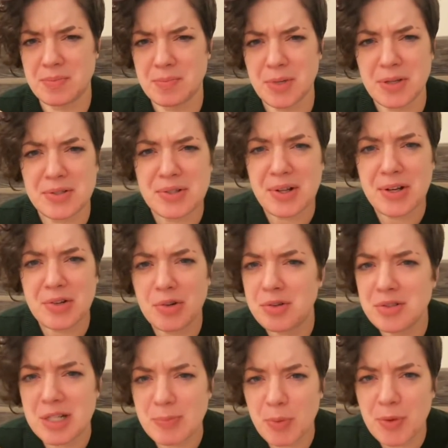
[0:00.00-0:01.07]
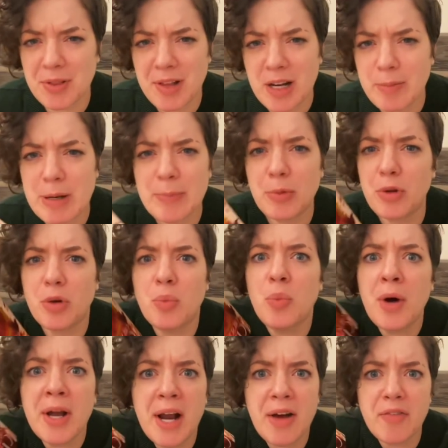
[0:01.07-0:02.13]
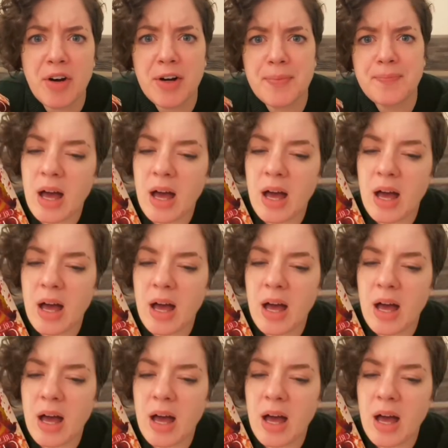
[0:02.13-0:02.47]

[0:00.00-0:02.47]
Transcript: a slut or sleeping with a lot of people or whatever.